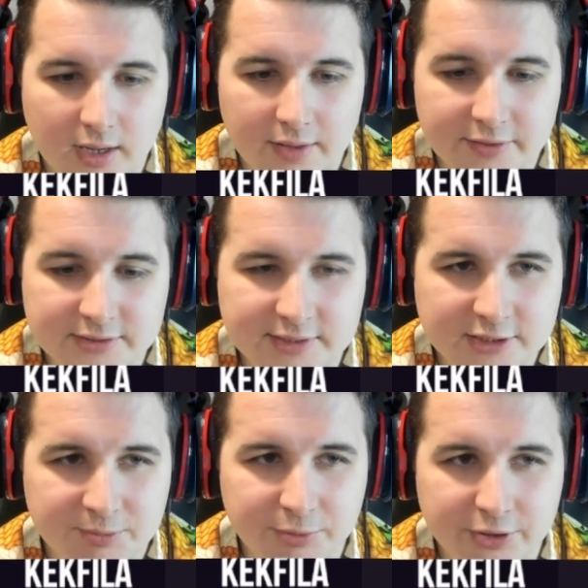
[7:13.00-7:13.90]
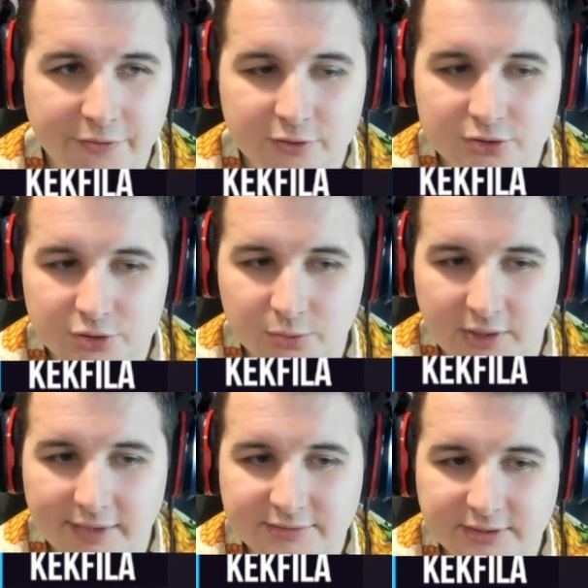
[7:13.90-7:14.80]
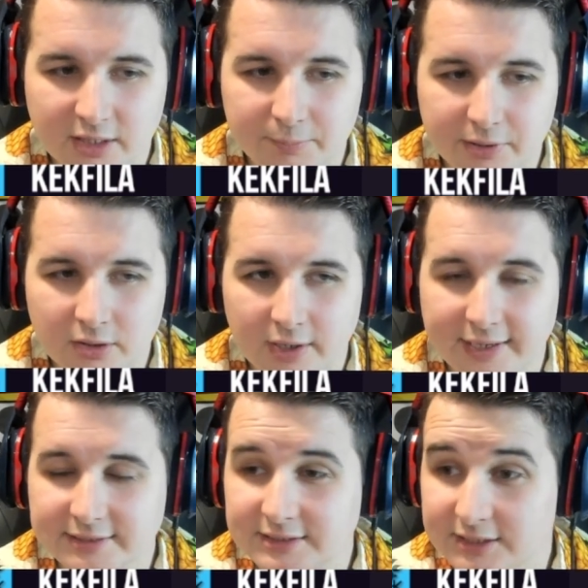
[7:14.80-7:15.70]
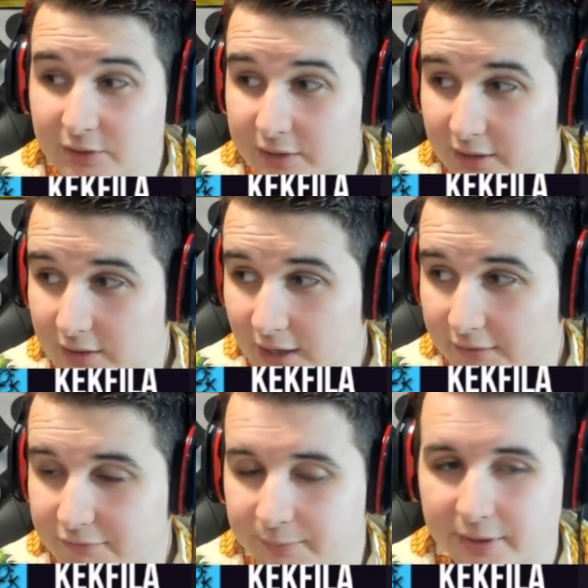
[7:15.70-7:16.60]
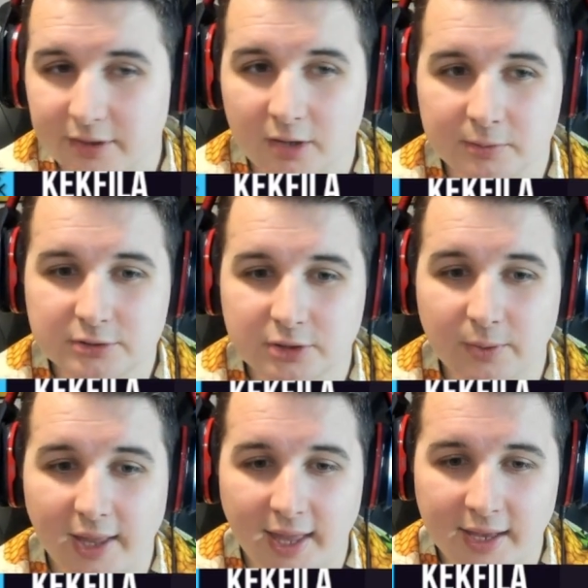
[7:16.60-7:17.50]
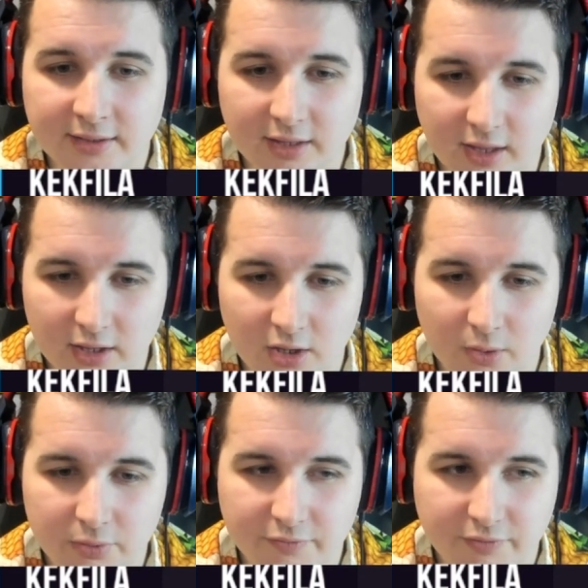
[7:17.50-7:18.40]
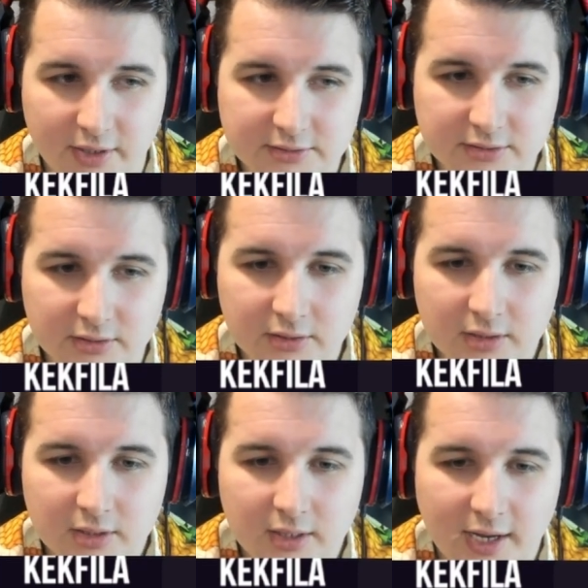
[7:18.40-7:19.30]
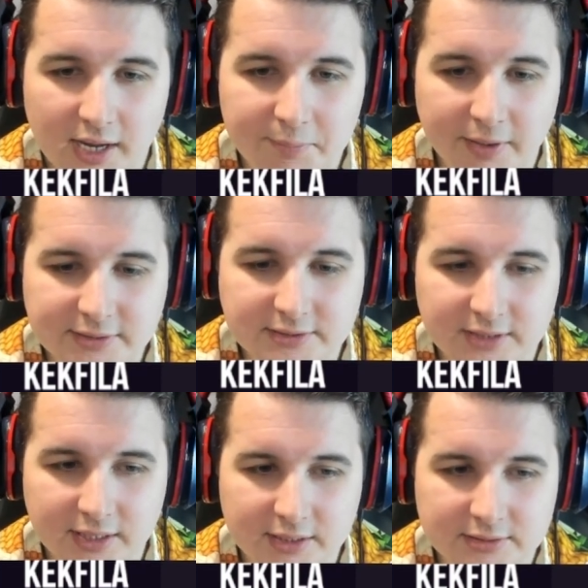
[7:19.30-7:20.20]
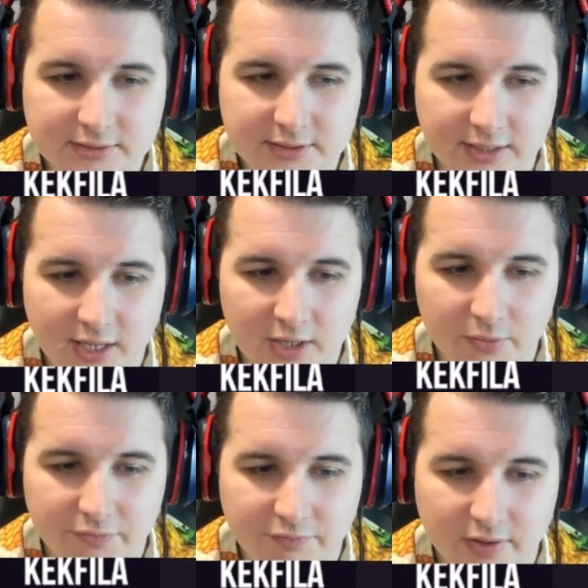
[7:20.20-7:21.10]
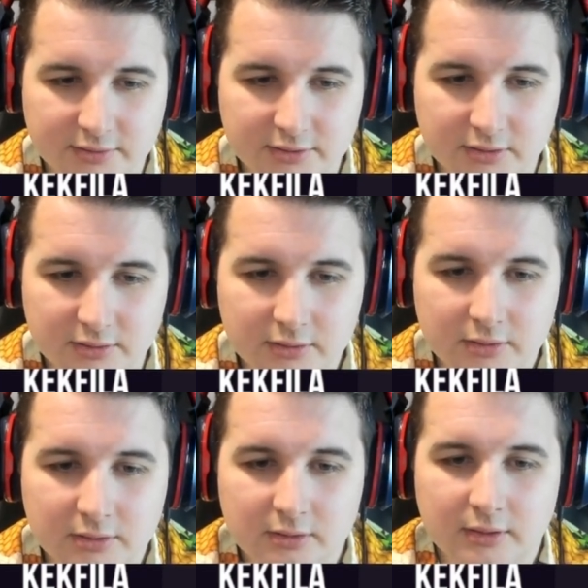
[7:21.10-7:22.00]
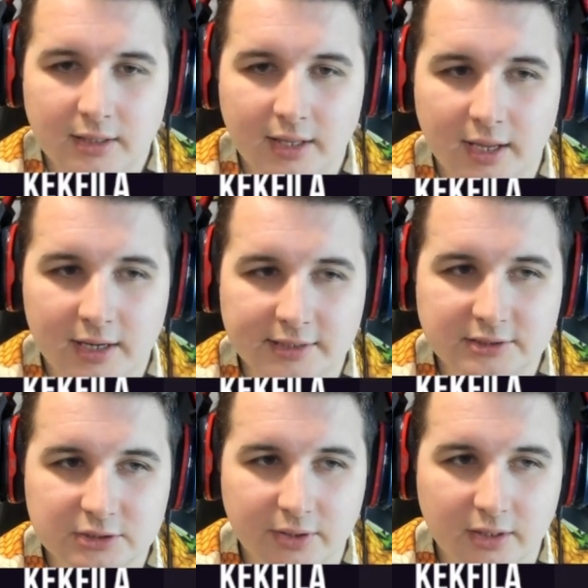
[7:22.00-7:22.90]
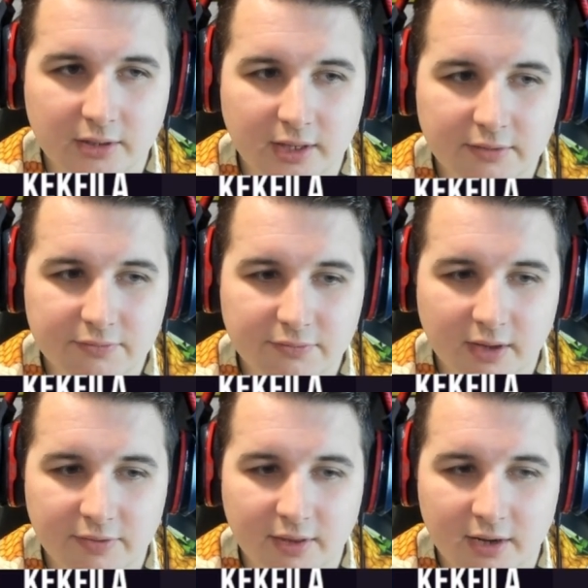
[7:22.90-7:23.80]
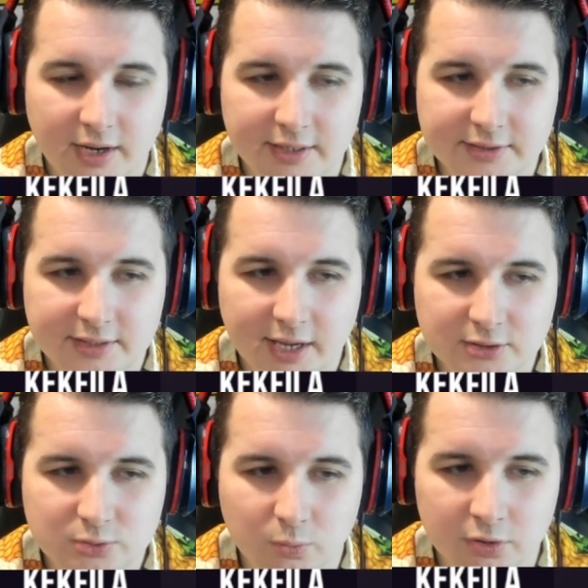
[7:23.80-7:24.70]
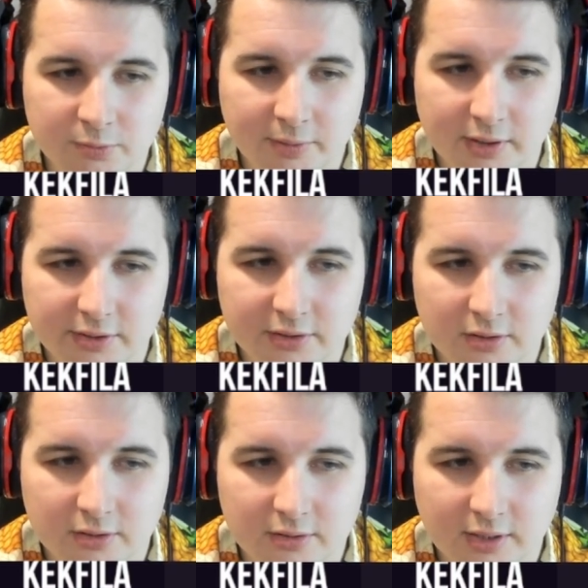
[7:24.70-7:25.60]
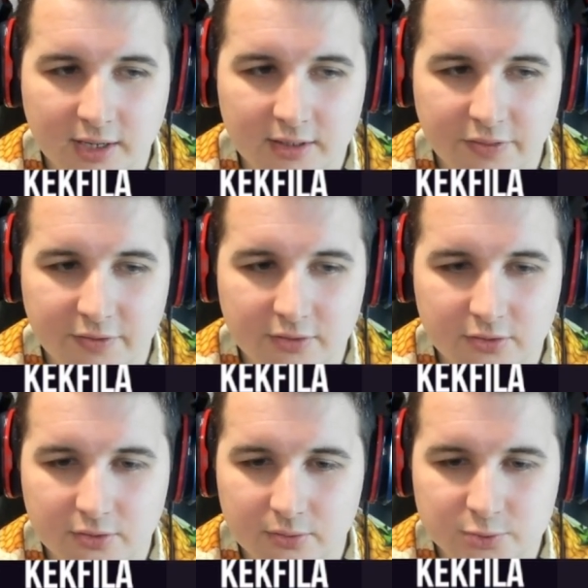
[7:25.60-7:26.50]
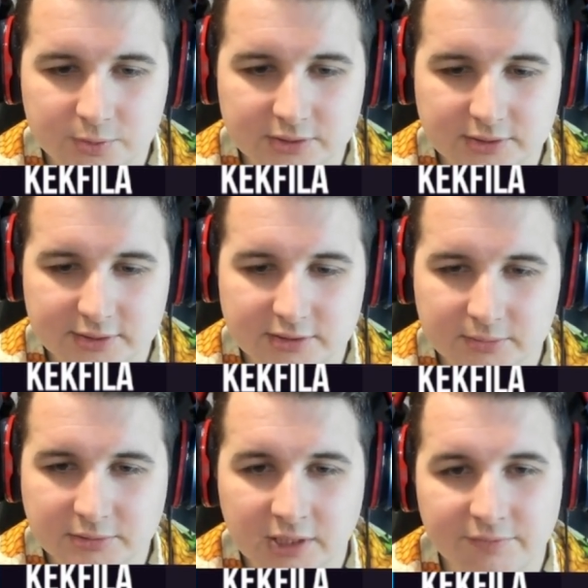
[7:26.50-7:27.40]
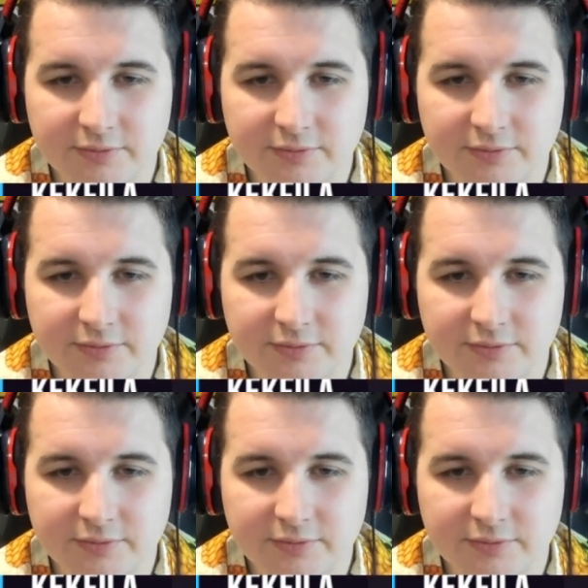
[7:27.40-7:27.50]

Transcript: this is actually pretty good. There's 2 life set up here. I can still get a life from my Yamato and KO the Fossa. I pay 6 to KO the Fossa, and I still get a life. And then I attach 1 to my leader. I had nothing to do. Swing 6 to him. See